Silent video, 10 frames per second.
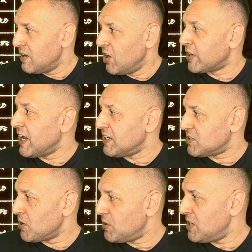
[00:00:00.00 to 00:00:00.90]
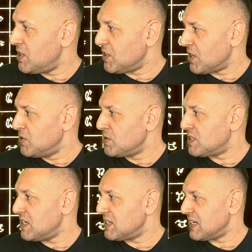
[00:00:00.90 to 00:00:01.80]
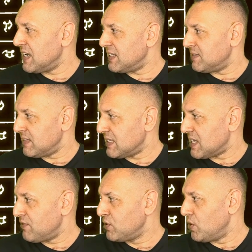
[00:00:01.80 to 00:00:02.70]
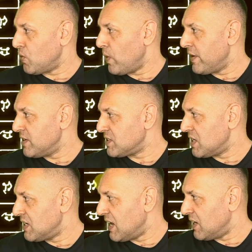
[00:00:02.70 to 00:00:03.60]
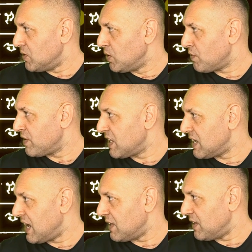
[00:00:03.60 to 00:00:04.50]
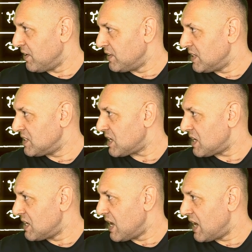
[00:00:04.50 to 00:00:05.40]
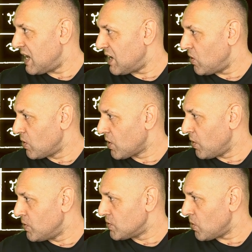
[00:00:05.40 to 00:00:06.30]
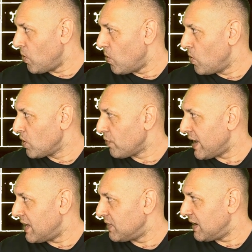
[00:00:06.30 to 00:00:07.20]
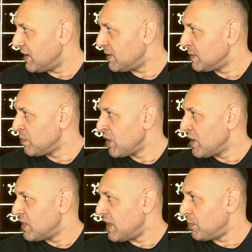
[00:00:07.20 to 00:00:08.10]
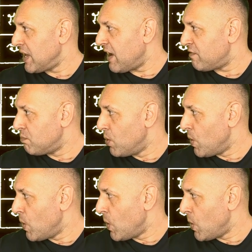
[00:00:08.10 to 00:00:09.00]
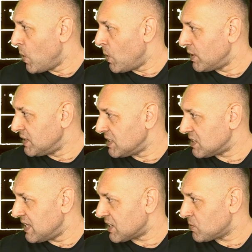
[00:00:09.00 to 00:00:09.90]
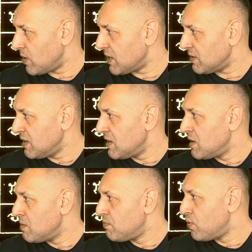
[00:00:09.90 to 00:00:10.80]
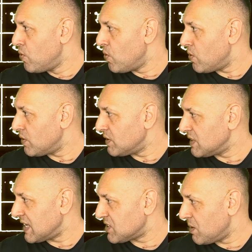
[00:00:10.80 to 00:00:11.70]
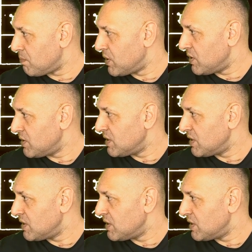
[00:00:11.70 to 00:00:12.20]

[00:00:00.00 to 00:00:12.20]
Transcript: Okay, so here, can you see it again? Let's have a look. Where is the Na? Look for the Na. There it is. Na goes all around there. Then we have more in this next one. Pu, that's the Pu.